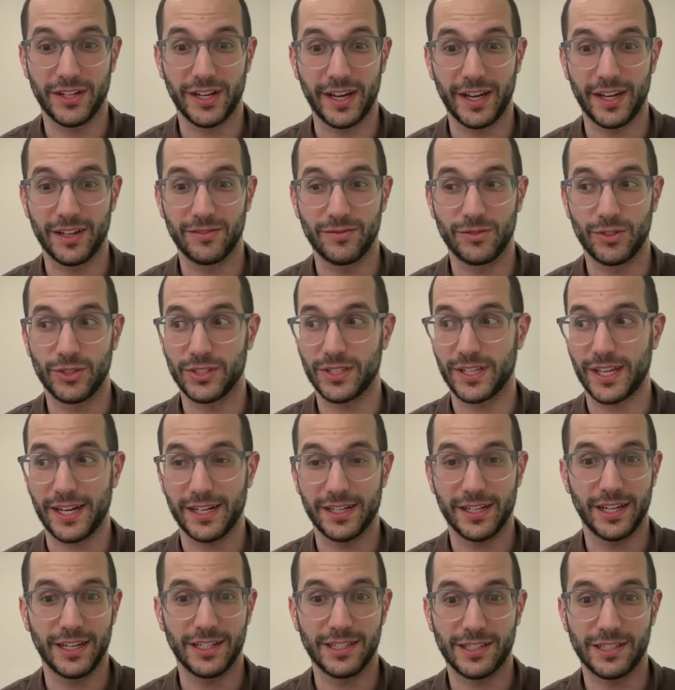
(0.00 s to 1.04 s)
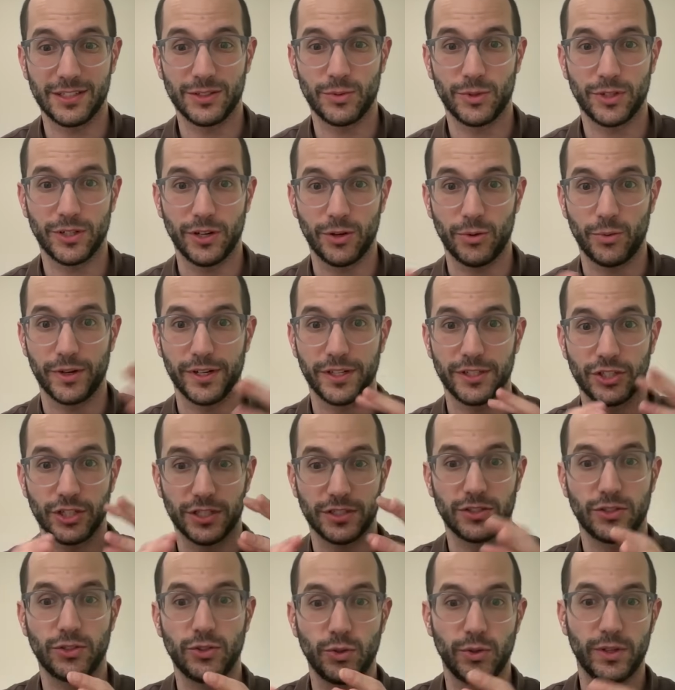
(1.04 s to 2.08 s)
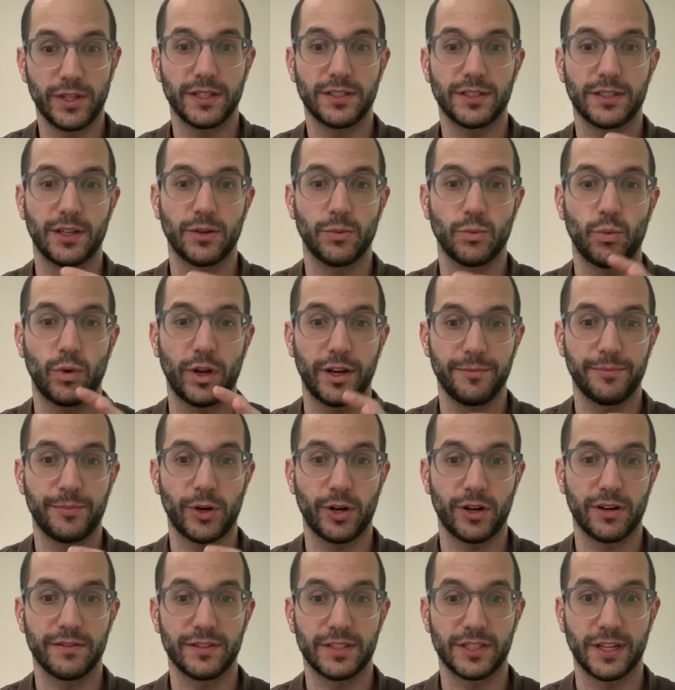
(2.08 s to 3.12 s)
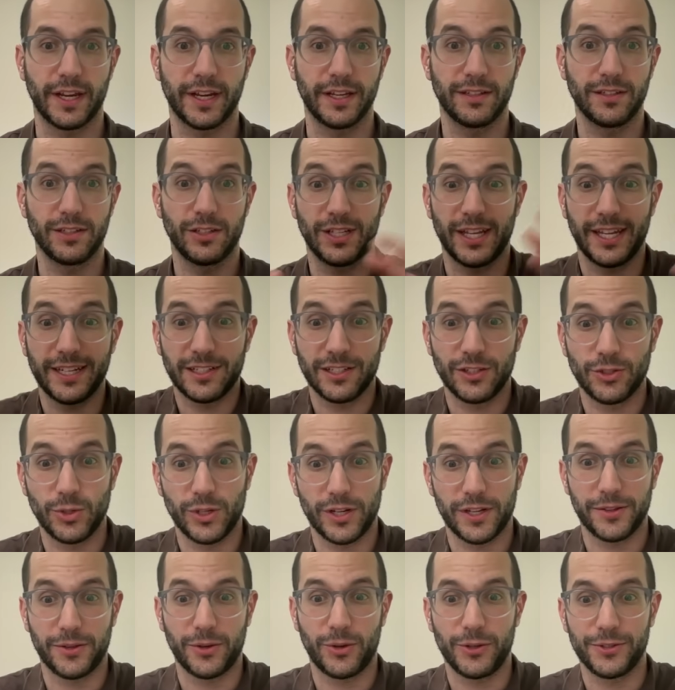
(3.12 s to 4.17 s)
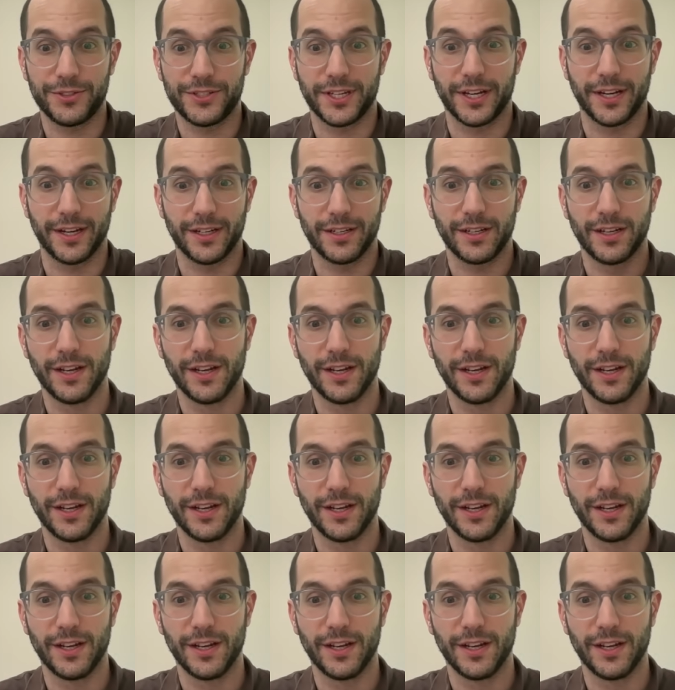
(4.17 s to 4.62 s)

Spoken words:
And there's a lot of cases where you don't want to just do this on one part of a site. You'd like to do it on the whole site.